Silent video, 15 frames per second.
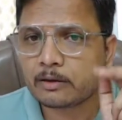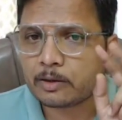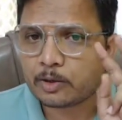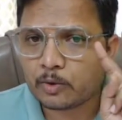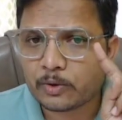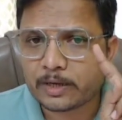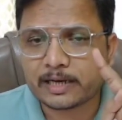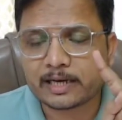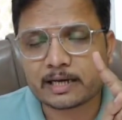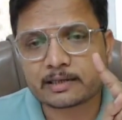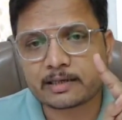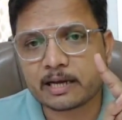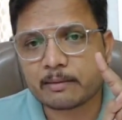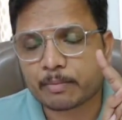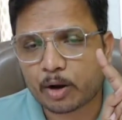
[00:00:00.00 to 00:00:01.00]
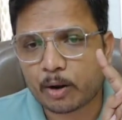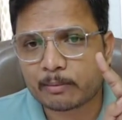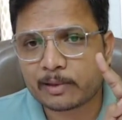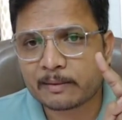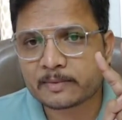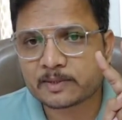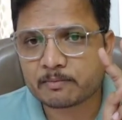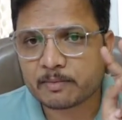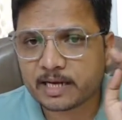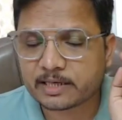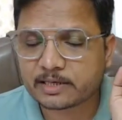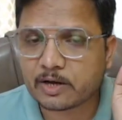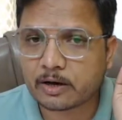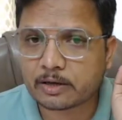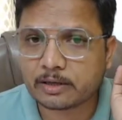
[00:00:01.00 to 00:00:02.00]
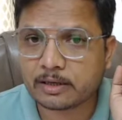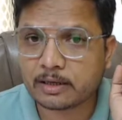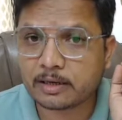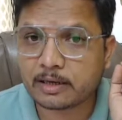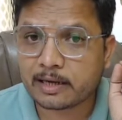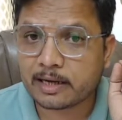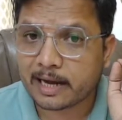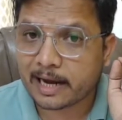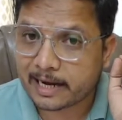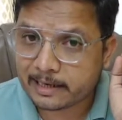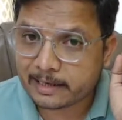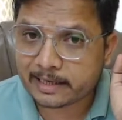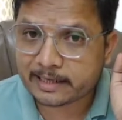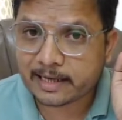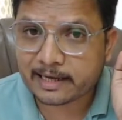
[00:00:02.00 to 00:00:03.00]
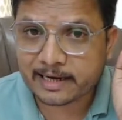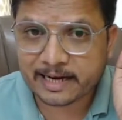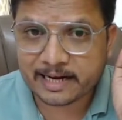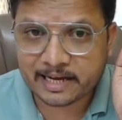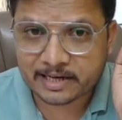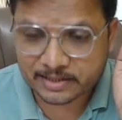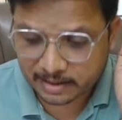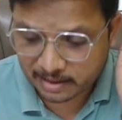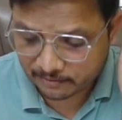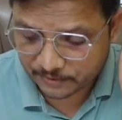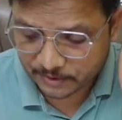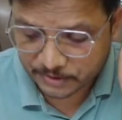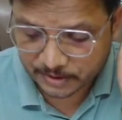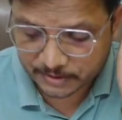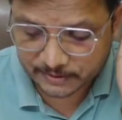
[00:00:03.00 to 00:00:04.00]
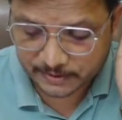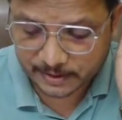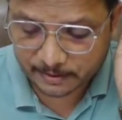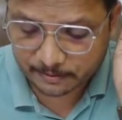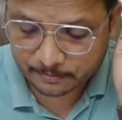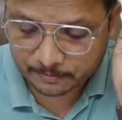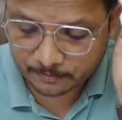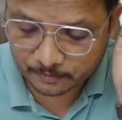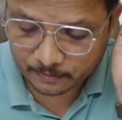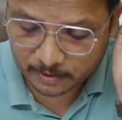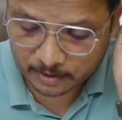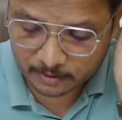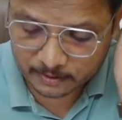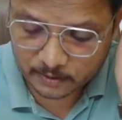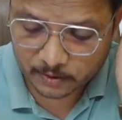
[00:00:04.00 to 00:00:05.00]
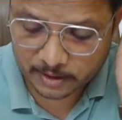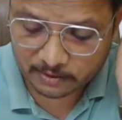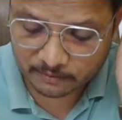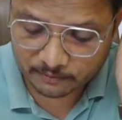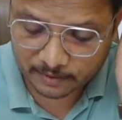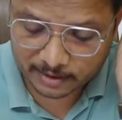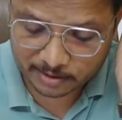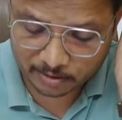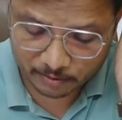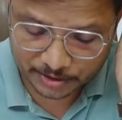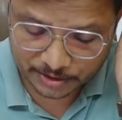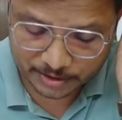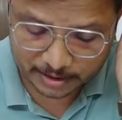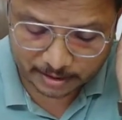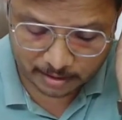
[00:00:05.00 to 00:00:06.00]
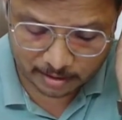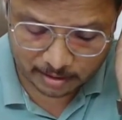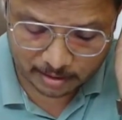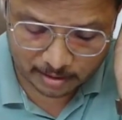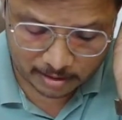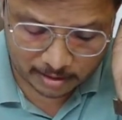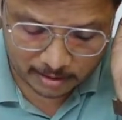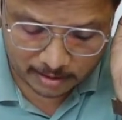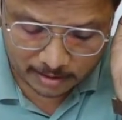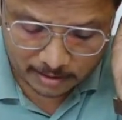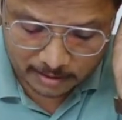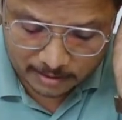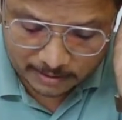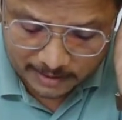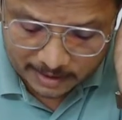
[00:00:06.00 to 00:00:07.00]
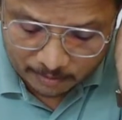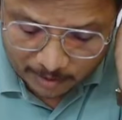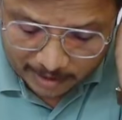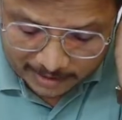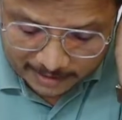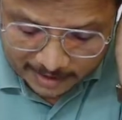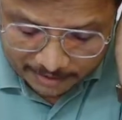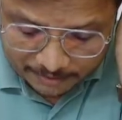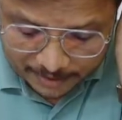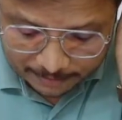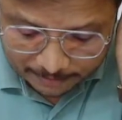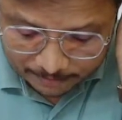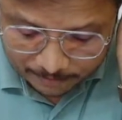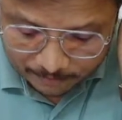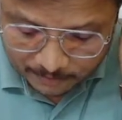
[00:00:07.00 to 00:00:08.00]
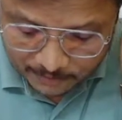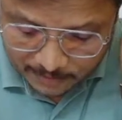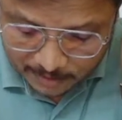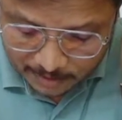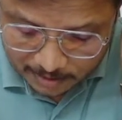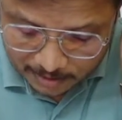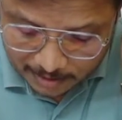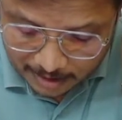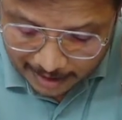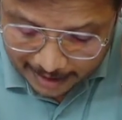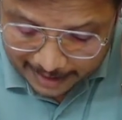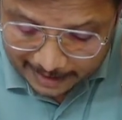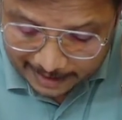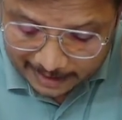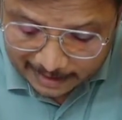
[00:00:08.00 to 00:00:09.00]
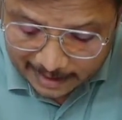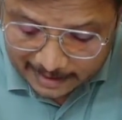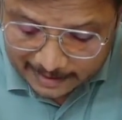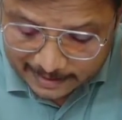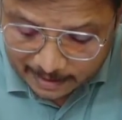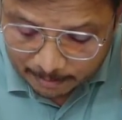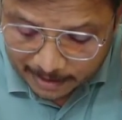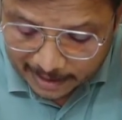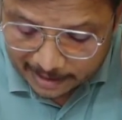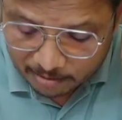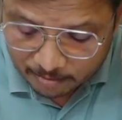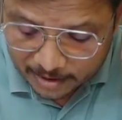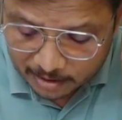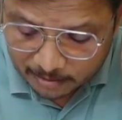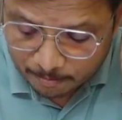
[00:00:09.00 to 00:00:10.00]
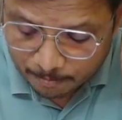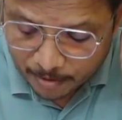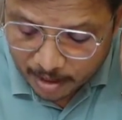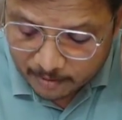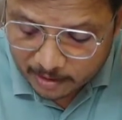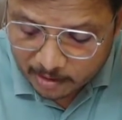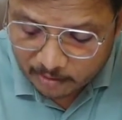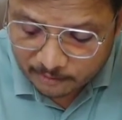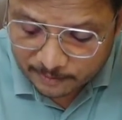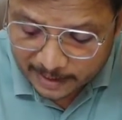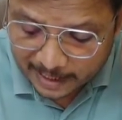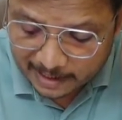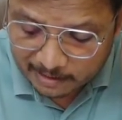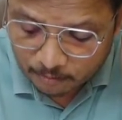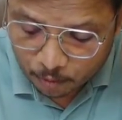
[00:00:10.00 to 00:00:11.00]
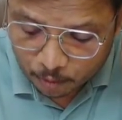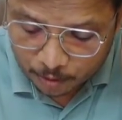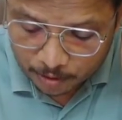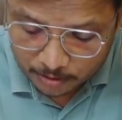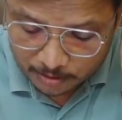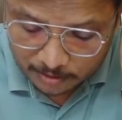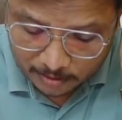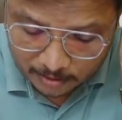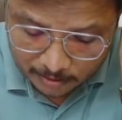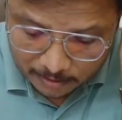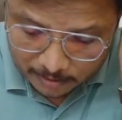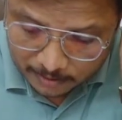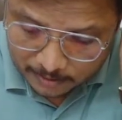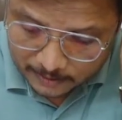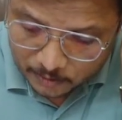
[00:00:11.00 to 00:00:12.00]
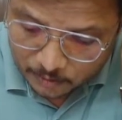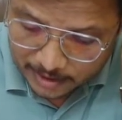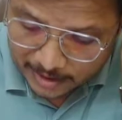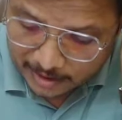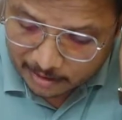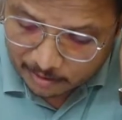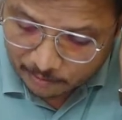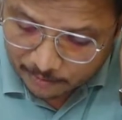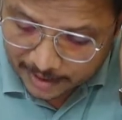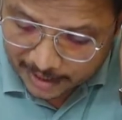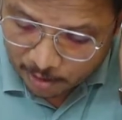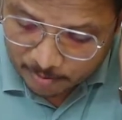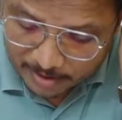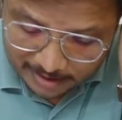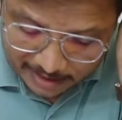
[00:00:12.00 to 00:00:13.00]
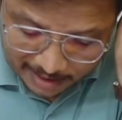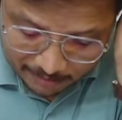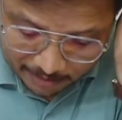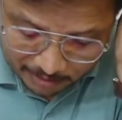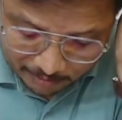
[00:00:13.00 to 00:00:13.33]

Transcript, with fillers: two interesting problems based on antenna radiation efficiency. So in first question, see what is given. The antenna is supplied with power of ten volt. So here we have been given